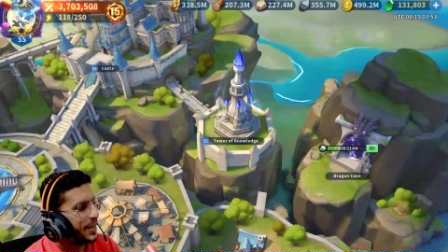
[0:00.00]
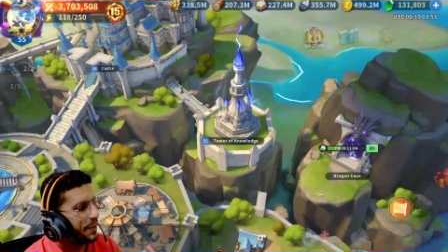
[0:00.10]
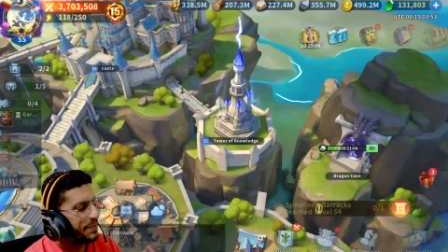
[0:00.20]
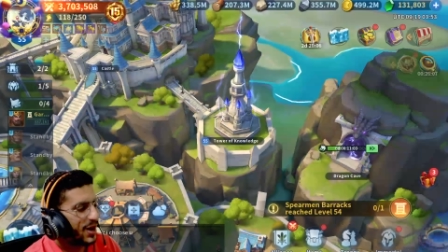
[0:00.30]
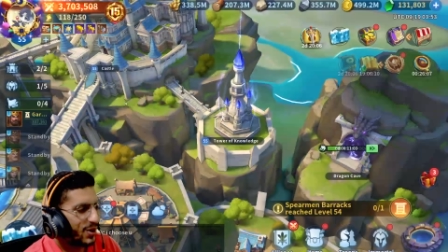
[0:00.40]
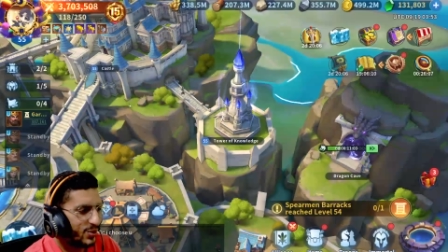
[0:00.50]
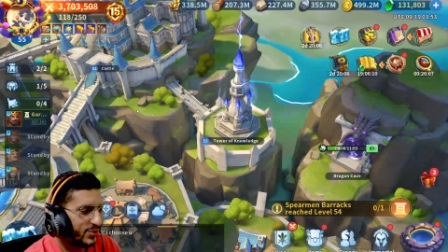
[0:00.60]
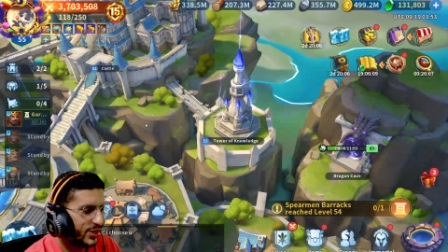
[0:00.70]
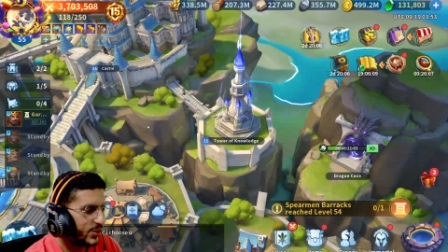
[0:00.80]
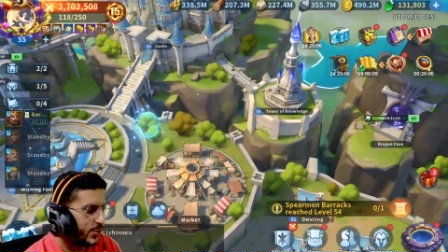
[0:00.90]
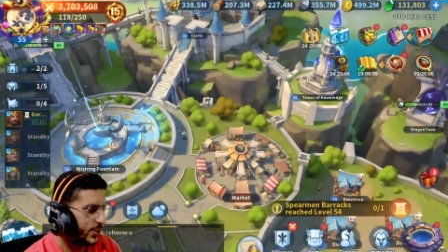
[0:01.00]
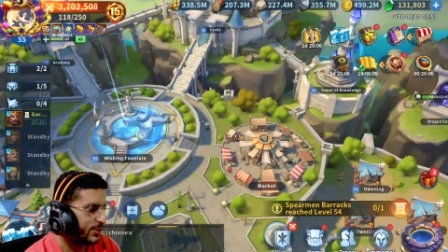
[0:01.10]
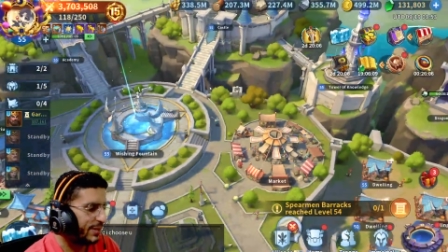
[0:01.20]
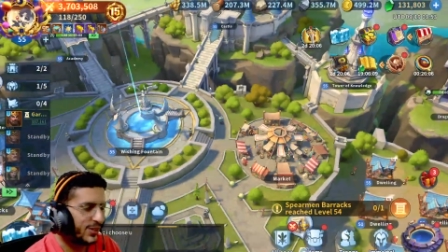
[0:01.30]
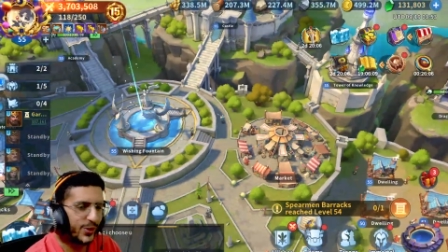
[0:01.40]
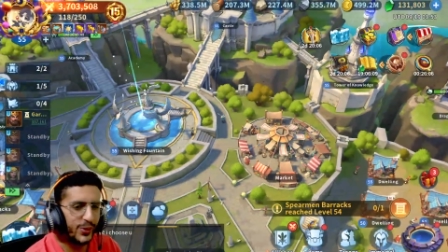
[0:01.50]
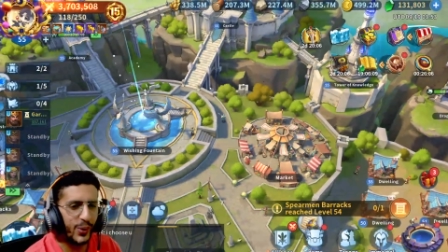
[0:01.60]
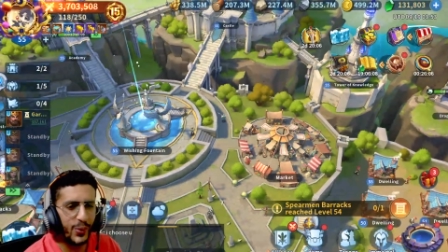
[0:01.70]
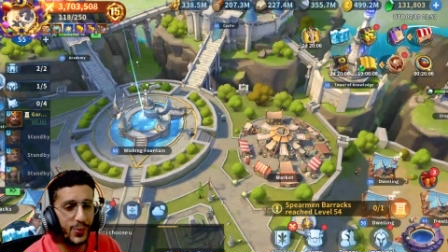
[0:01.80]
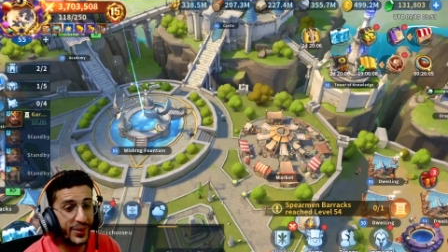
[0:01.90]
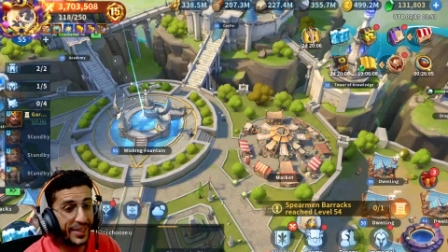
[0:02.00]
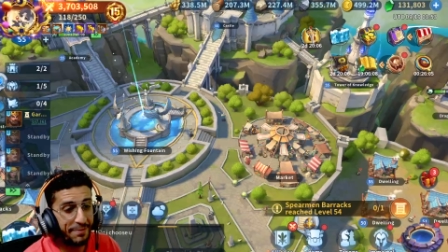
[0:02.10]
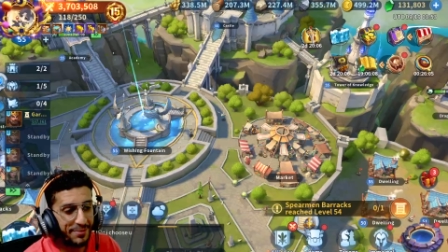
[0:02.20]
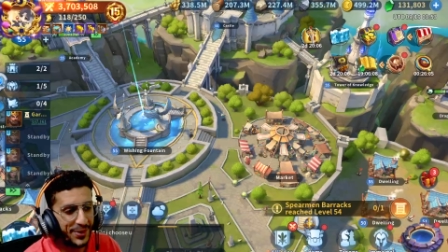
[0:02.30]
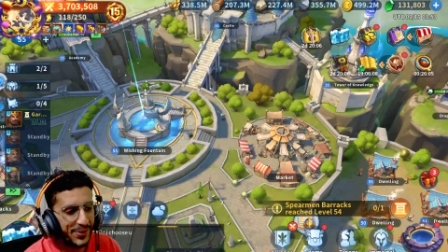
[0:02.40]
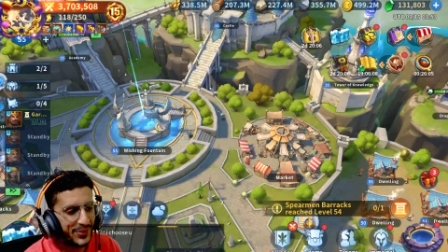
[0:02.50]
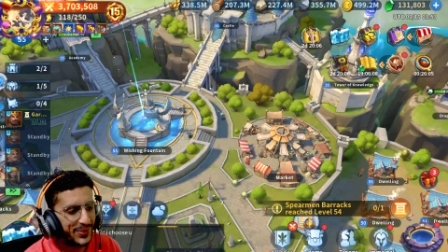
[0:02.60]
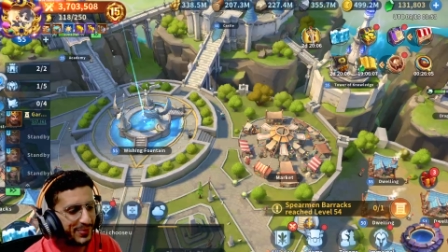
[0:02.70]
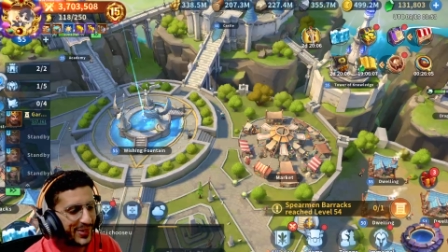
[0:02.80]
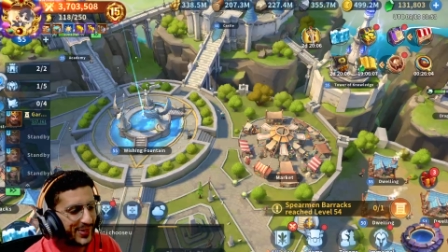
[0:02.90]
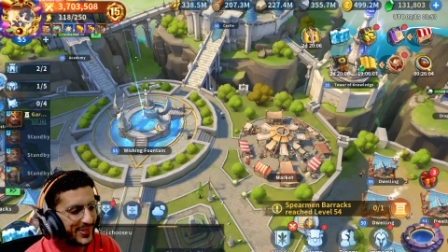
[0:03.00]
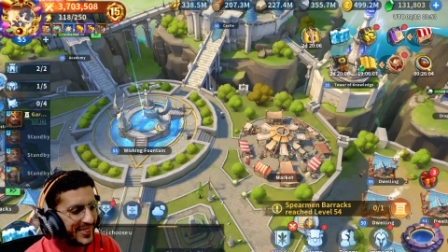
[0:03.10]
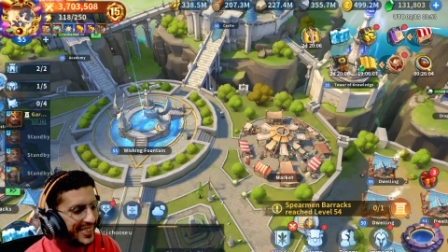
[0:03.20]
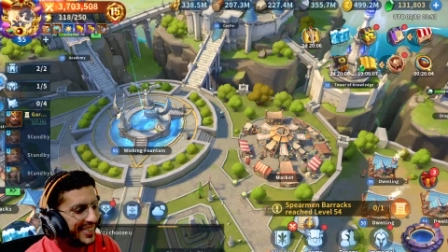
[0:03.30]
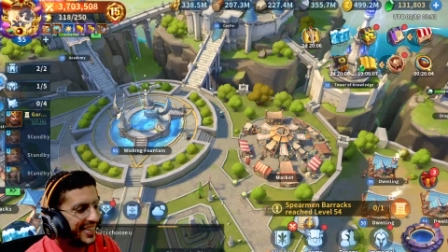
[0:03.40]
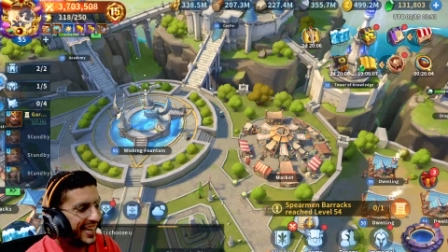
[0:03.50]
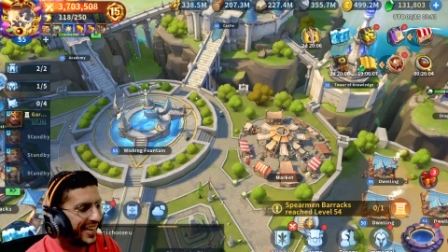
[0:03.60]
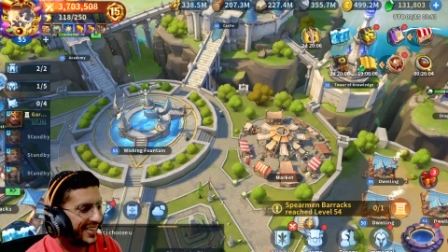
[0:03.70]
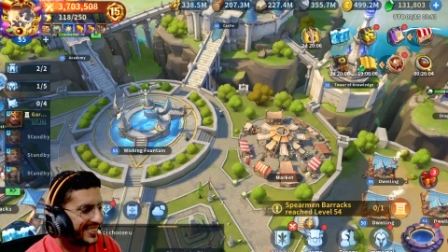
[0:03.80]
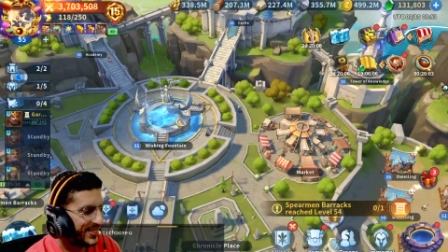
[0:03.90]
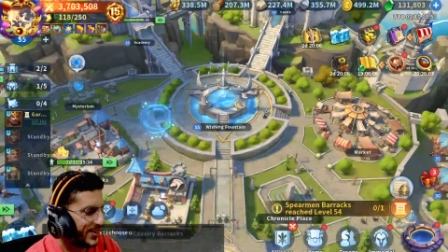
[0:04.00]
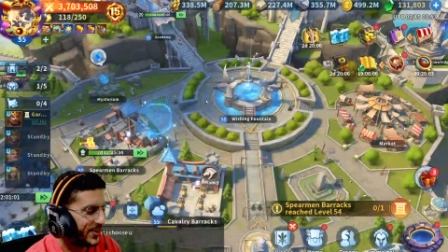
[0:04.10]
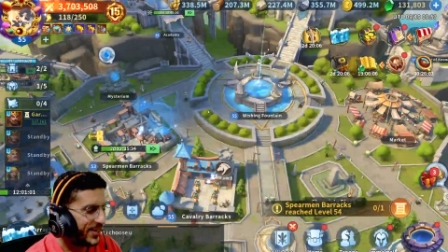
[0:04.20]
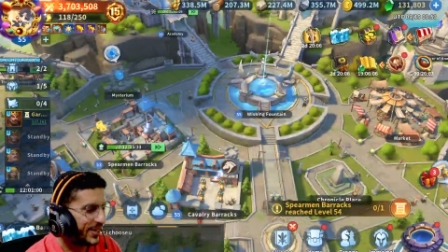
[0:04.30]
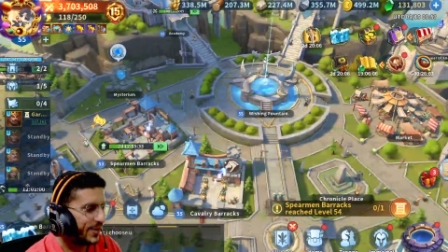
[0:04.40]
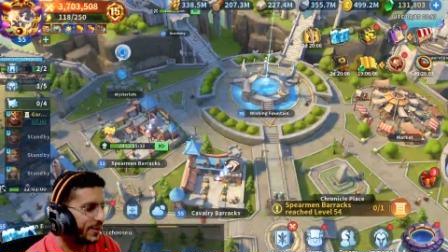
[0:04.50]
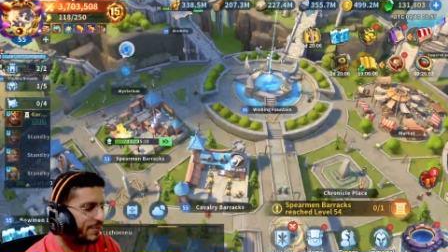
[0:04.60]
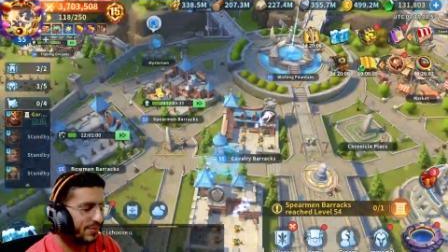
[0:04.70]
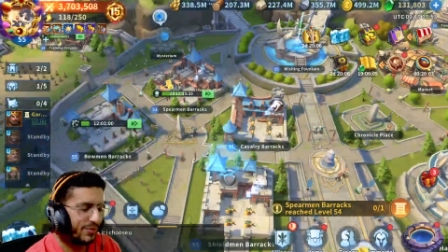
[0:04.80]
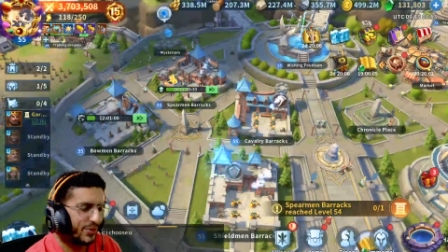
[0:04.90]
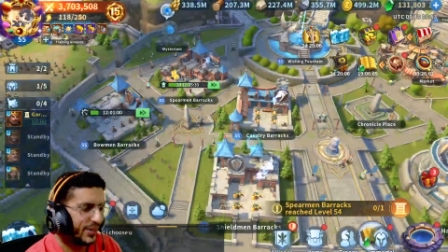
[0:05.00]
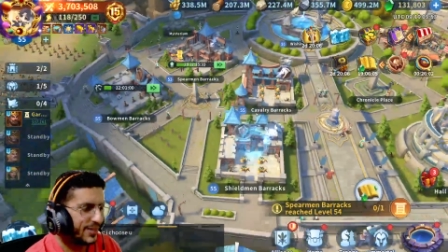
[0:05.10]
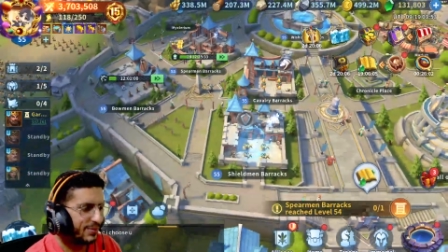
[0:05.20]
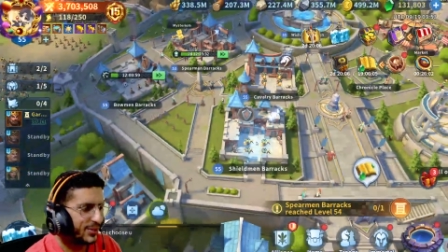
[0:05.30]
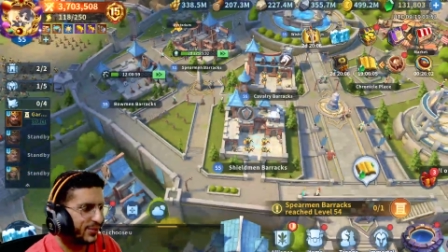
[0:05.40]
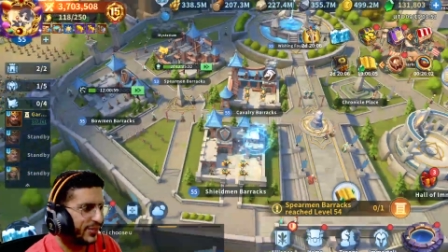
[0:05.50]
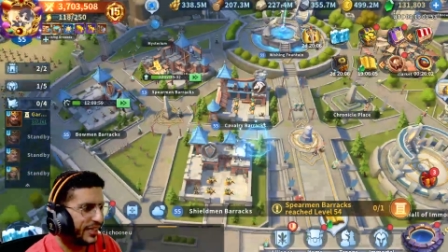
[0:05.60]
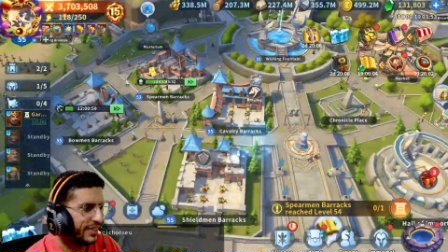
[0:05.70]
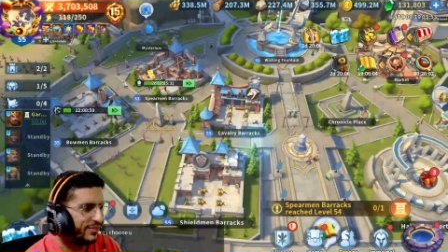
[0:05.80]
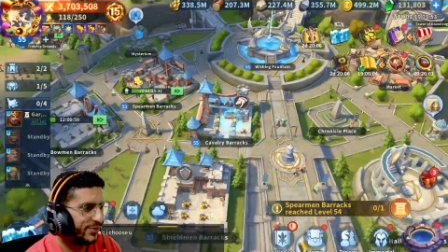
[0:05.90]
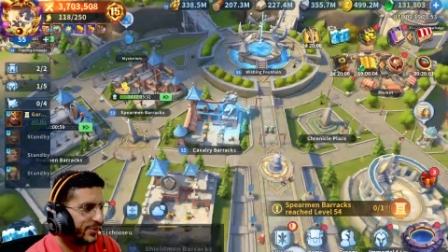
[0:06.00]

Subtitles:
but hopefully it works. Make sure to keep notes because I know you're gonna forget most of the info.